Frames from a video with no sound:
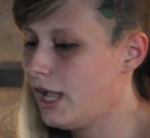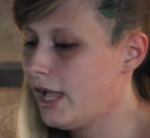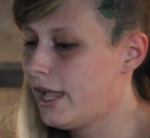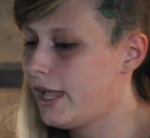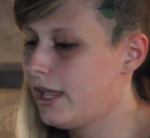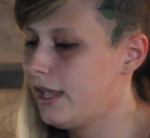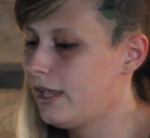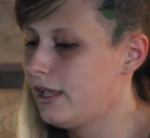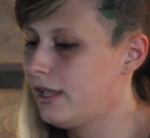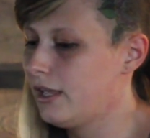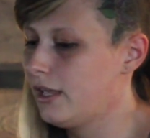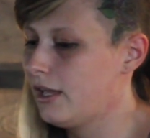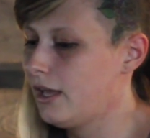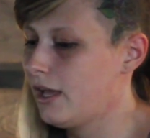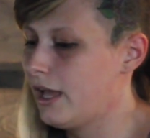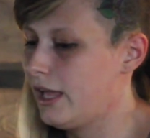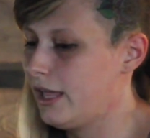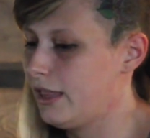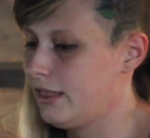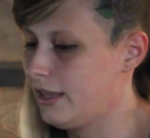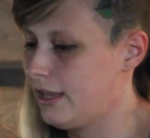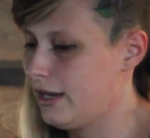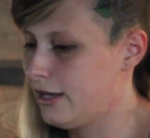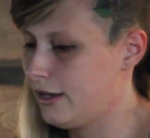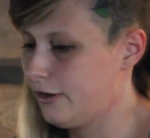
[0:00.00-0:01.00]

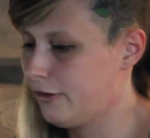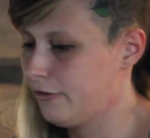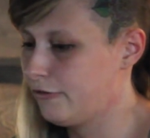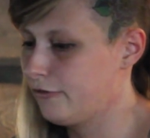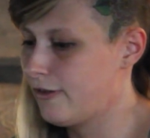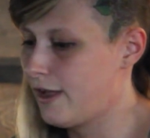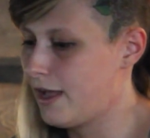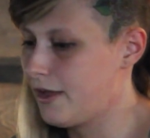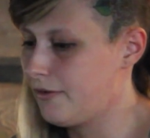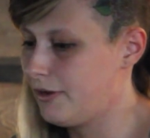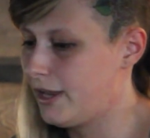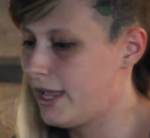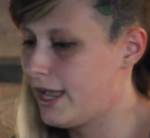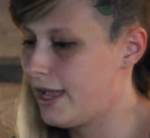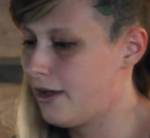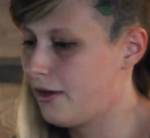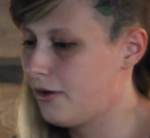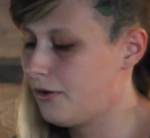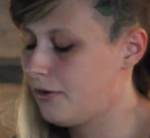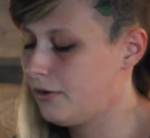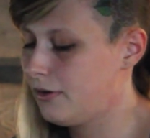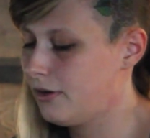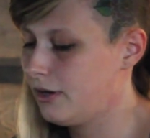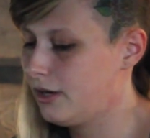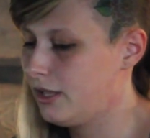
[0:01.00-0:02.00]
I later found
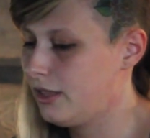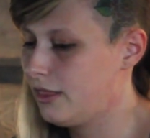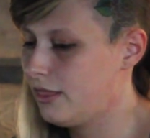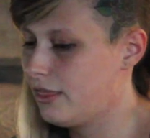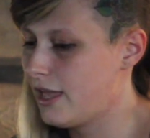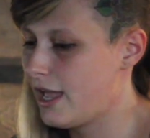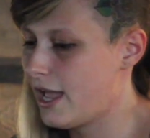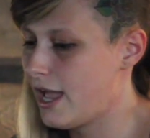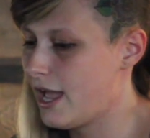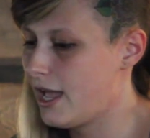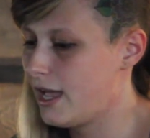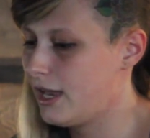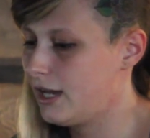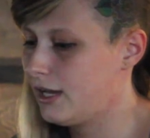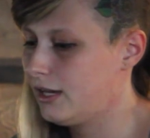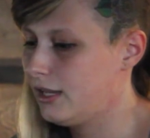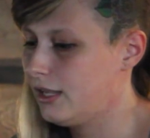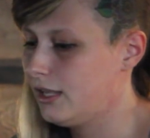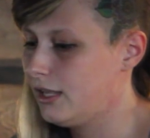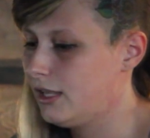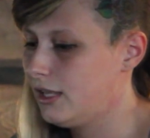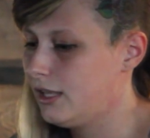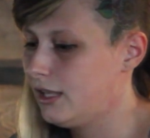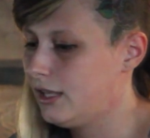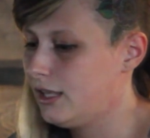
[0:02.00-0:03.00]
out that
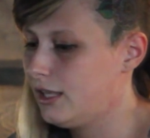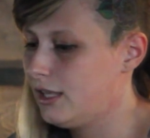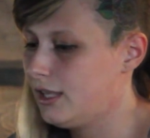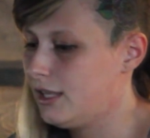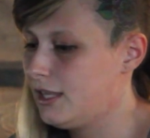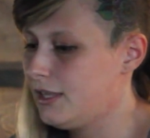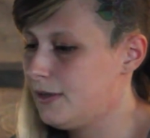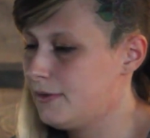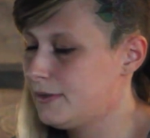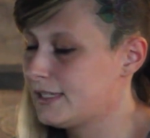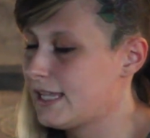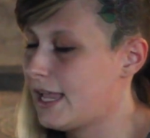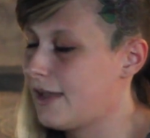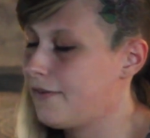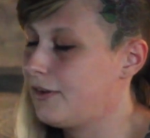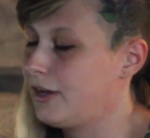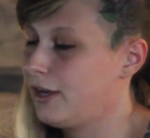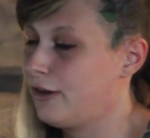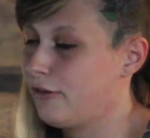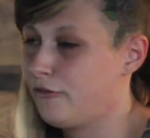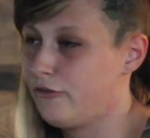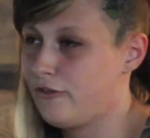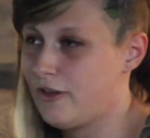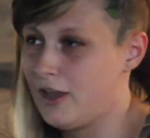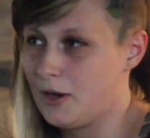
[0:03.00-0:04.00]
he was
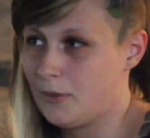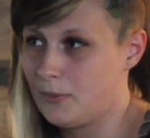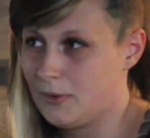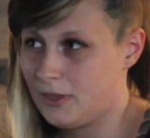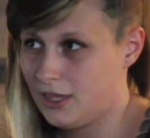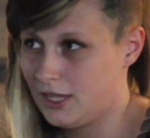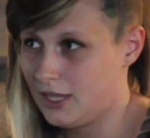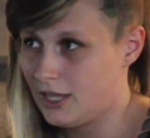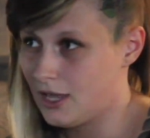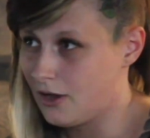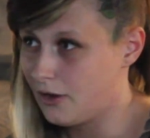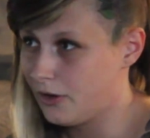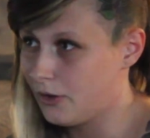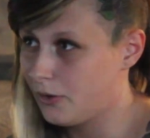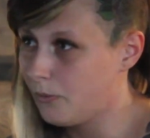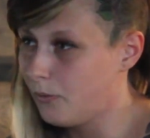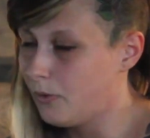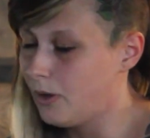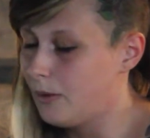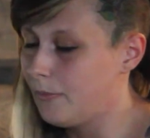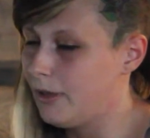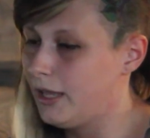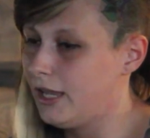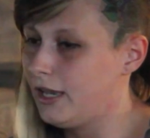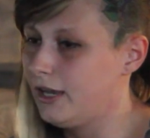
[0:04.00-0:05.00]
having an affair with a younger
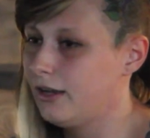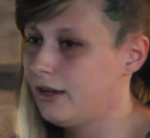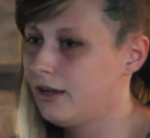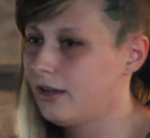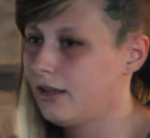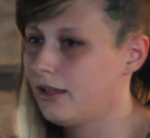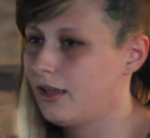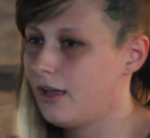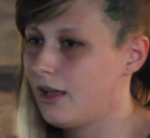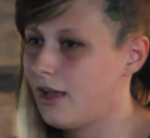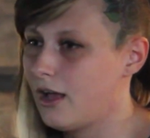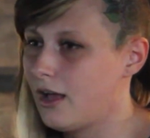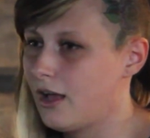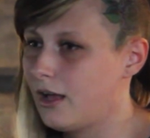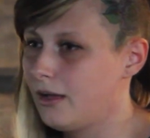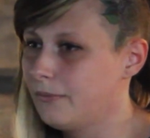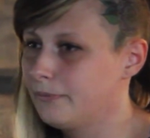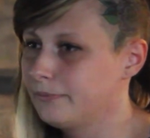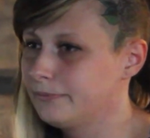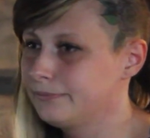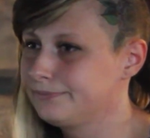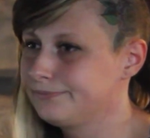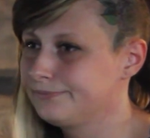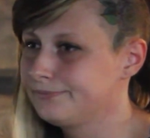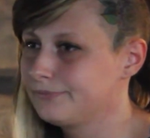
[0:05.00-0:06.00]
woman,
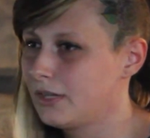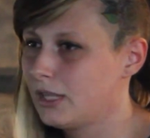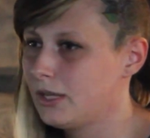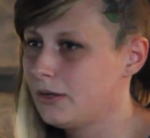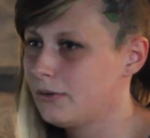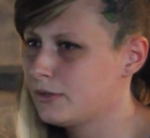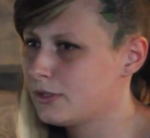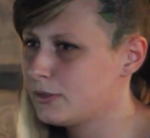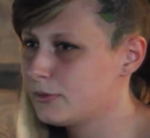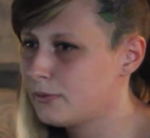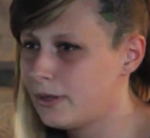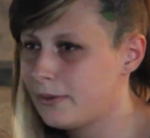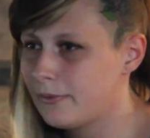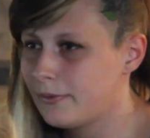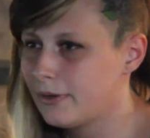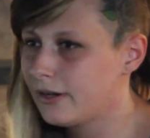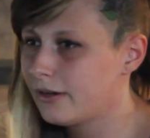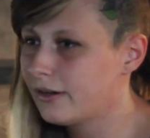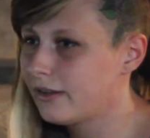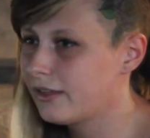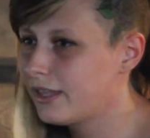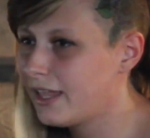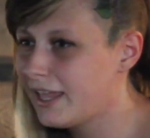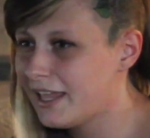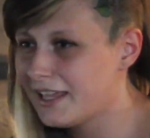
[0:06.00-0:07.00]
which we
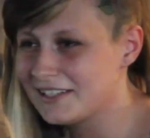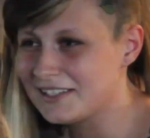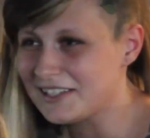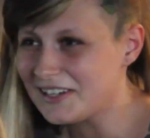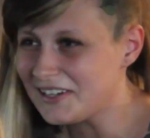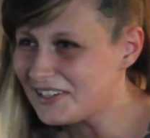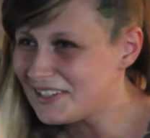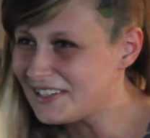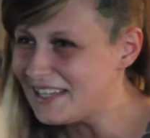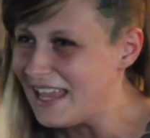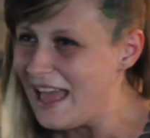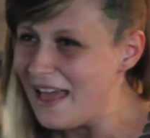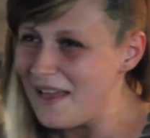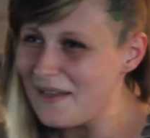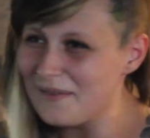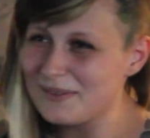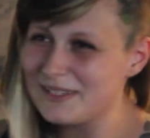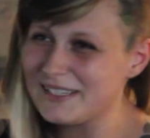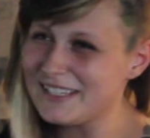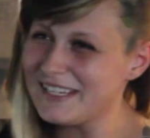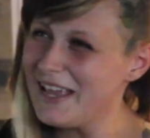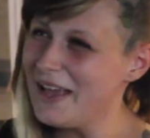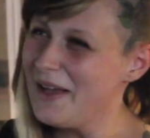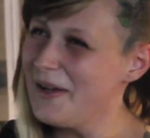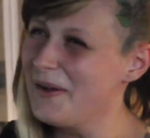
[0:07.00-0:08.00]
were kids
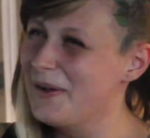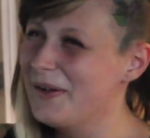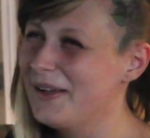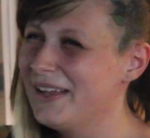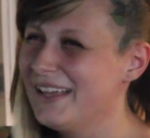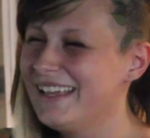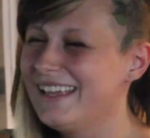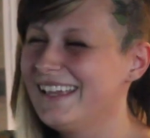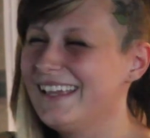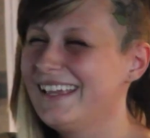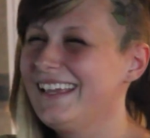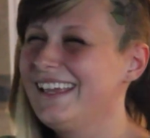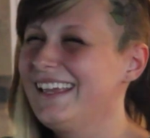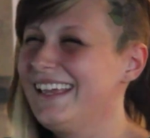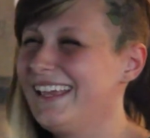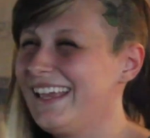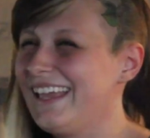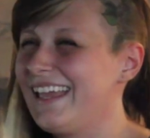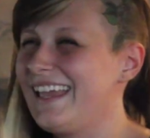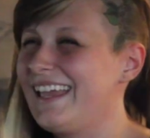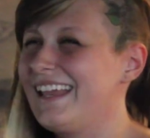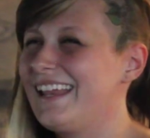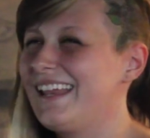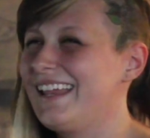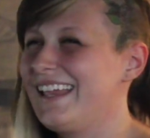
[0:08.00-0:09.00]
ourselves. So
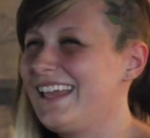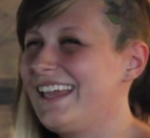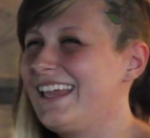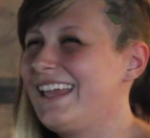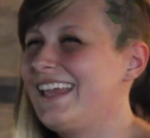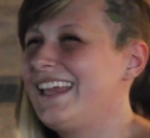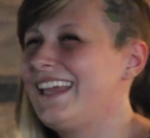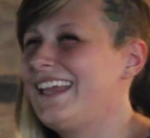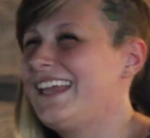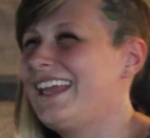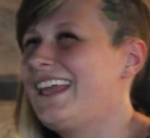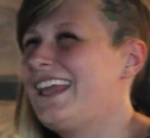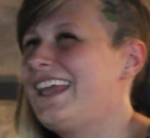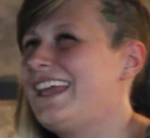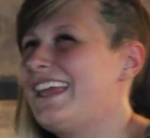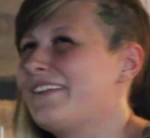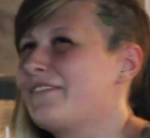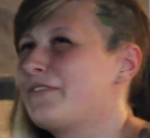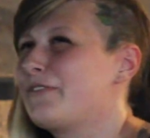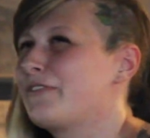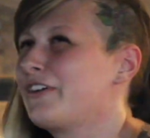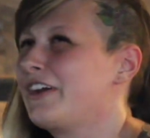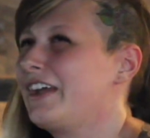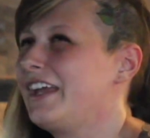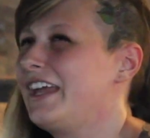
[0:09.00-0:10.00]

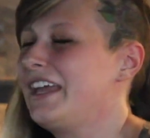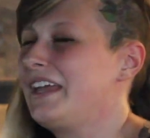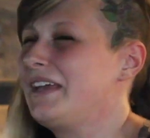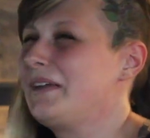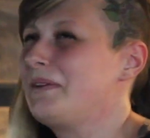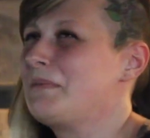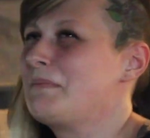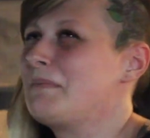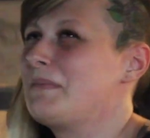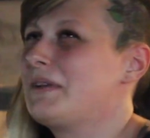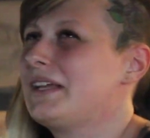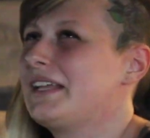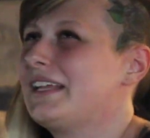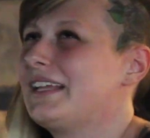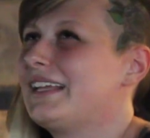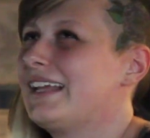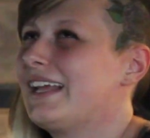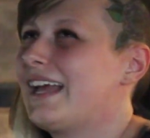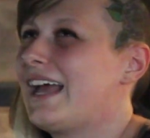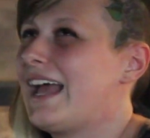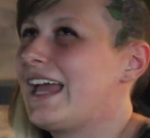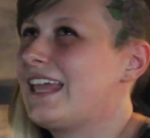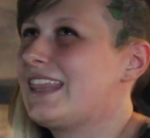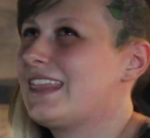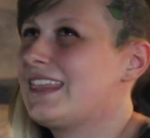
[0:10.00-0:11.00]
it for him,
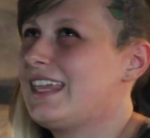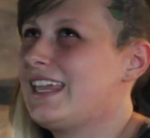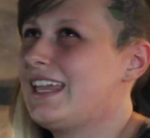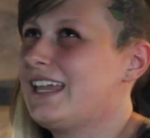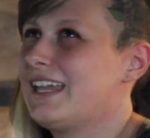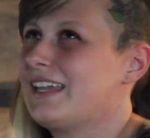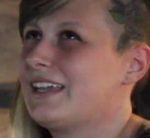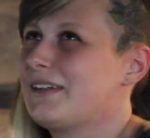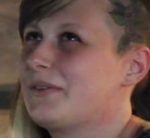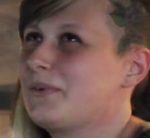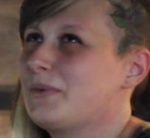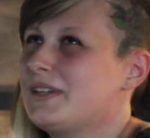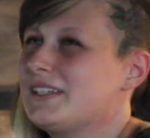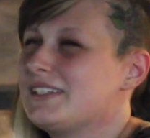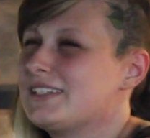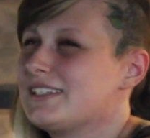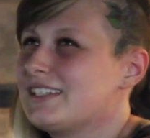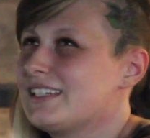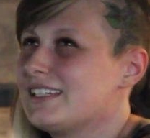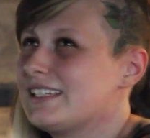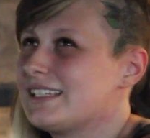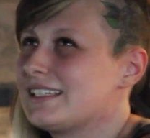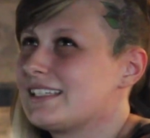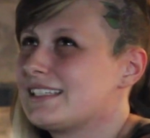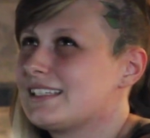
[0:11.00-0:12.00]
I think,
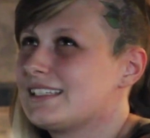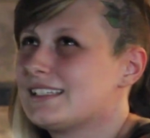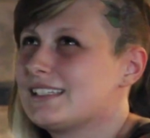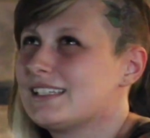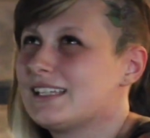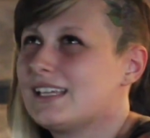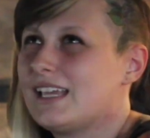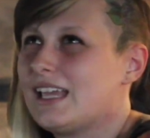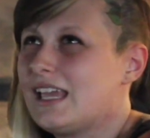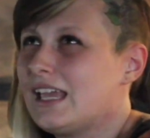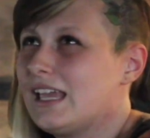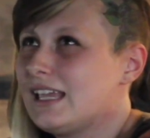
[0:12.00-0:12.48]
was just